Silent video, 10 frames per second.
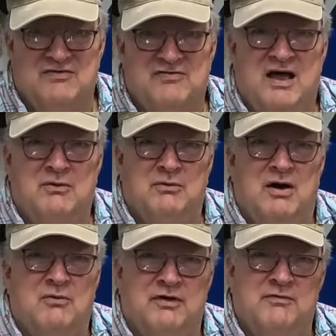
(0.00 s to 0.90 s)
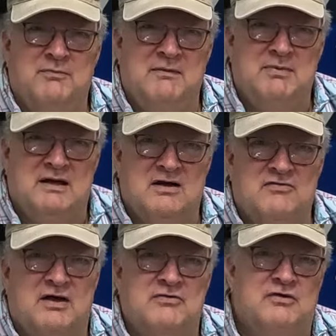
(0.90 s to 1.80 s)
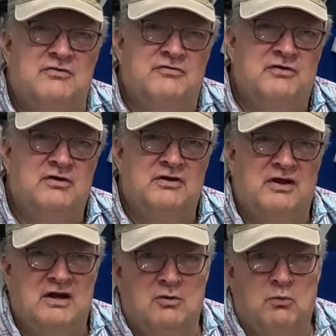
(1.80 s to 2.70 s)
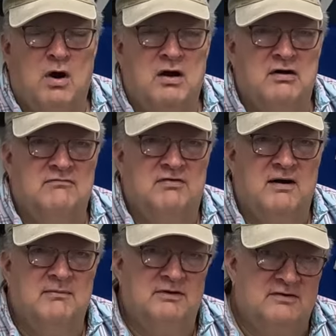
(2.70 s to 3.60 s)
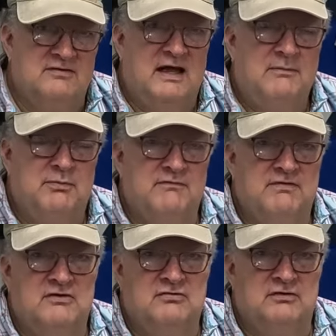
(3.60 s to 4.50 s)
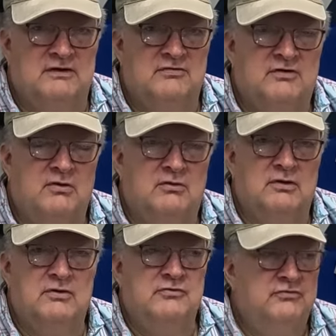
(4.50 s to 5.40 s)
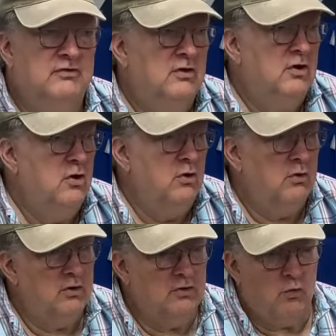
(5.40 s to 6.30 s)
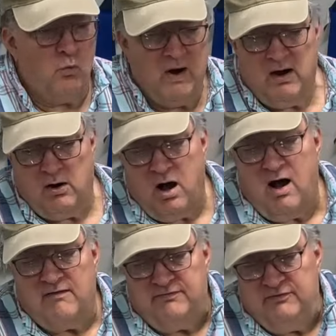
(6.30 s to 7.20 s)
set well with me because I was concerned that in a water environment the tape will eventually soak loose, or it'll wear off